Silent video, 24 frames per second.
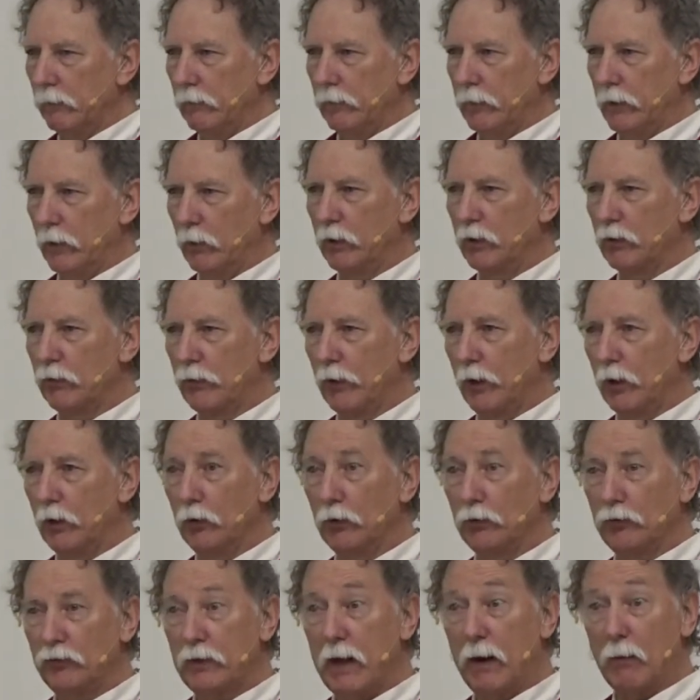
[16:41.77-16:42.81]
there were
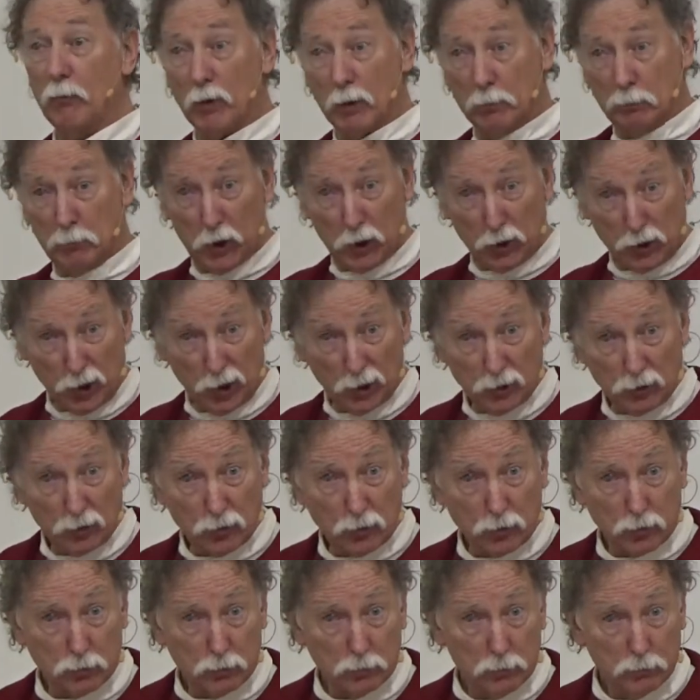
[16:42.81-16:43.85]
those that were
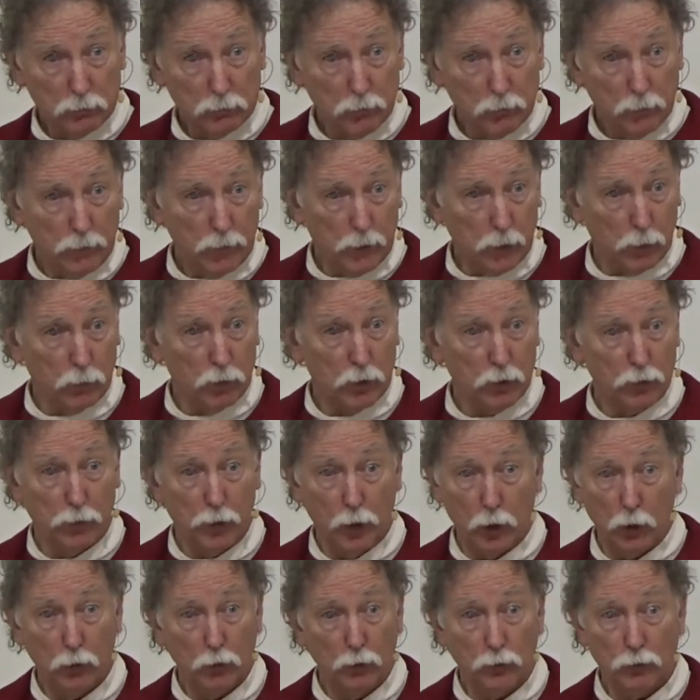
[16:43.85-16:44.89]
merchants, there were
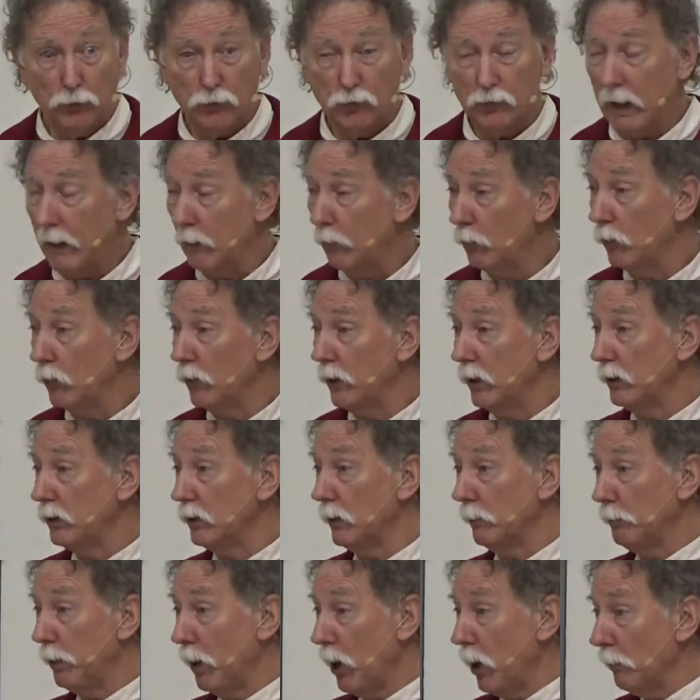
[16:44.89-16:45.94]
those that were in the
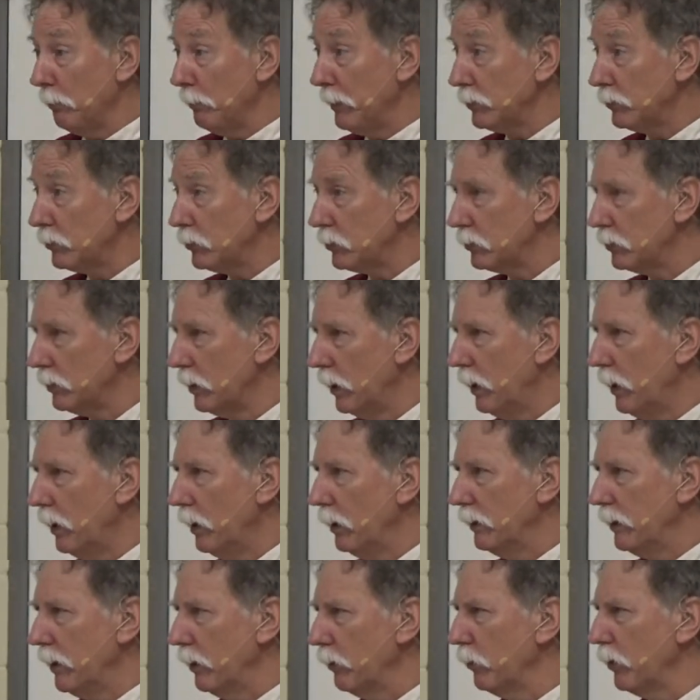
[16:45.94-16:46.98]
pulpits,
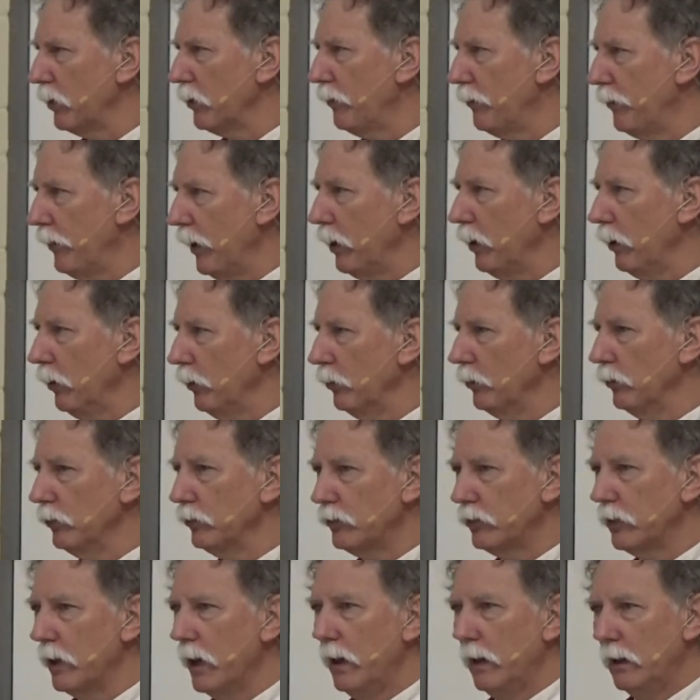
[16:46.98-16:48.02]
there were
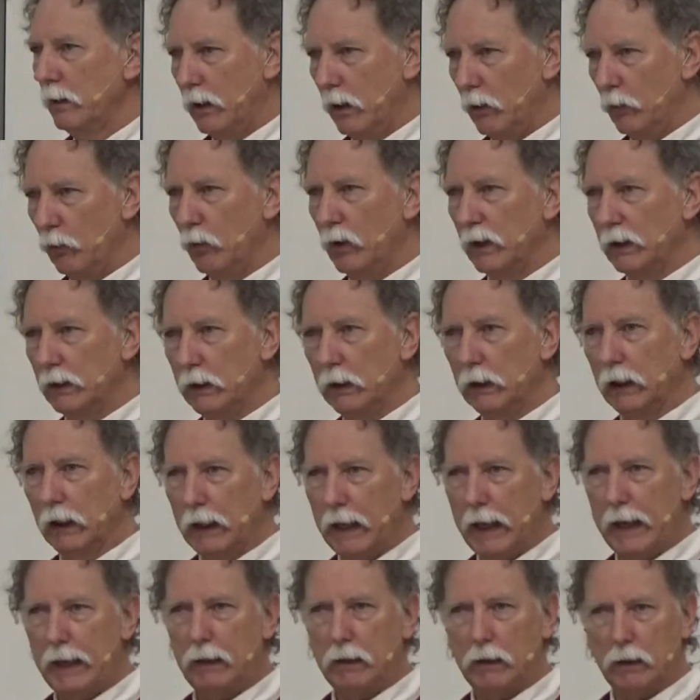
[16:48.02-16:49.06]
those that would
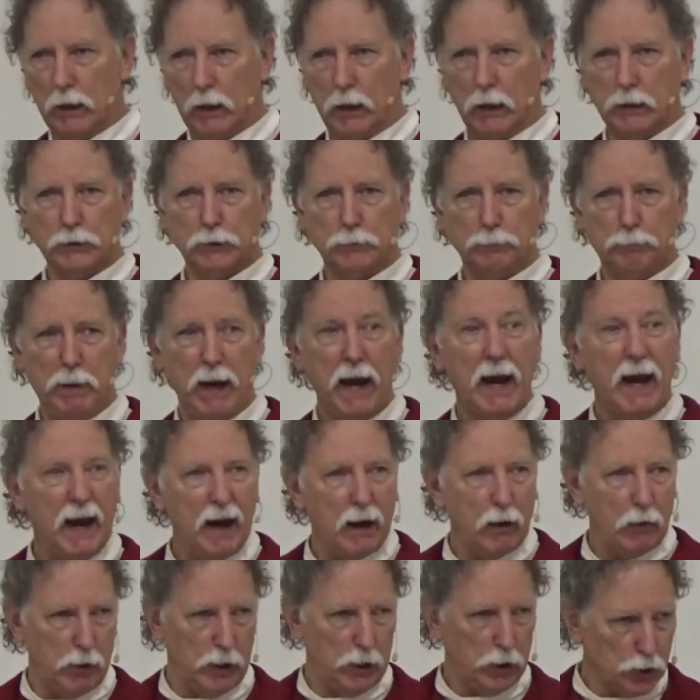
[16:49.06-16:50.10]
let us
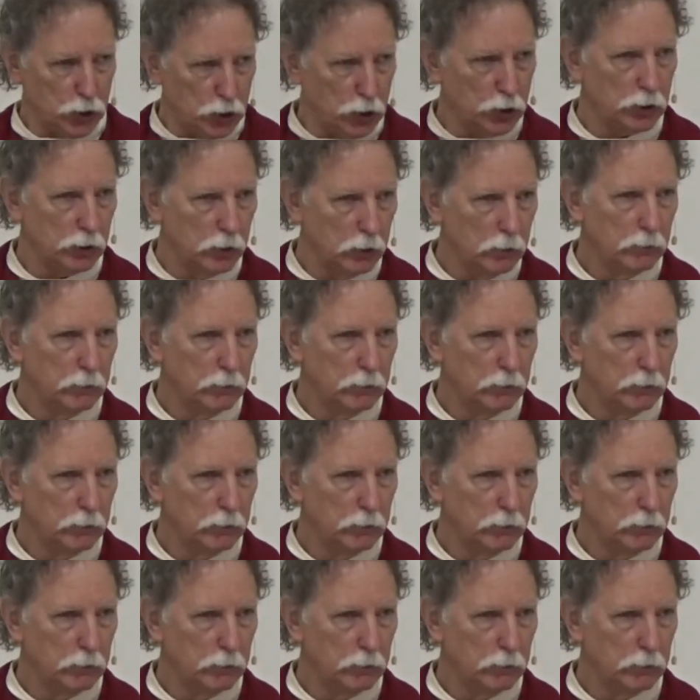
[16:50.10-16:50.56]
perish.